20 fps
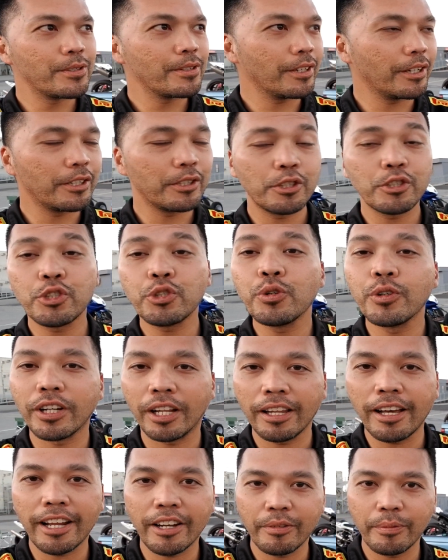to shoot a
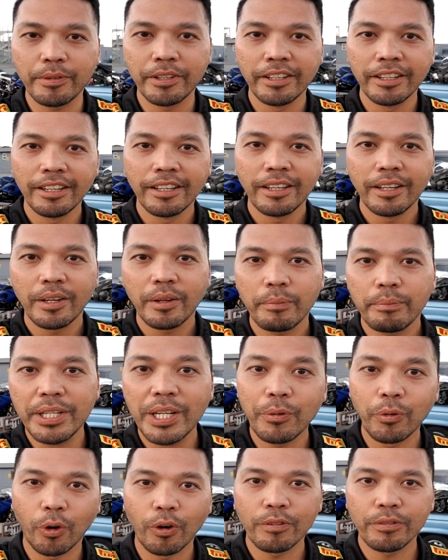lot of
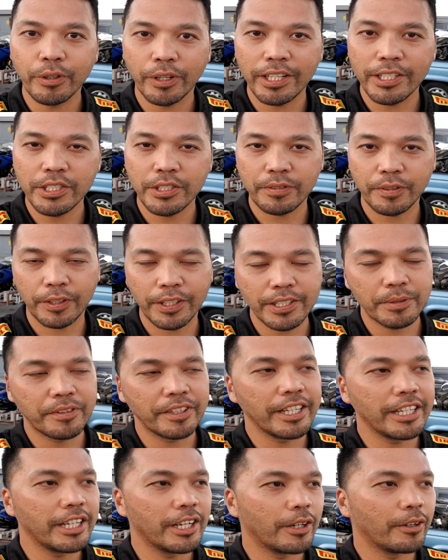B-roll footage for this
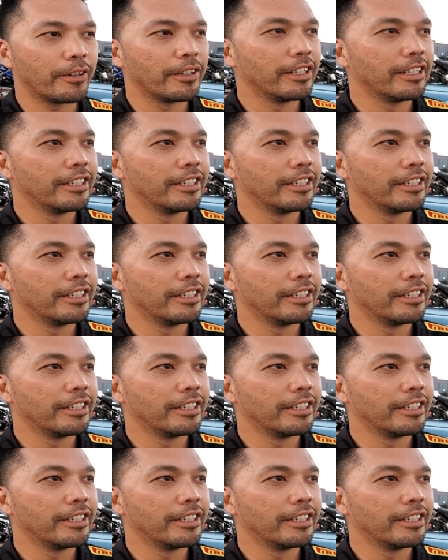video,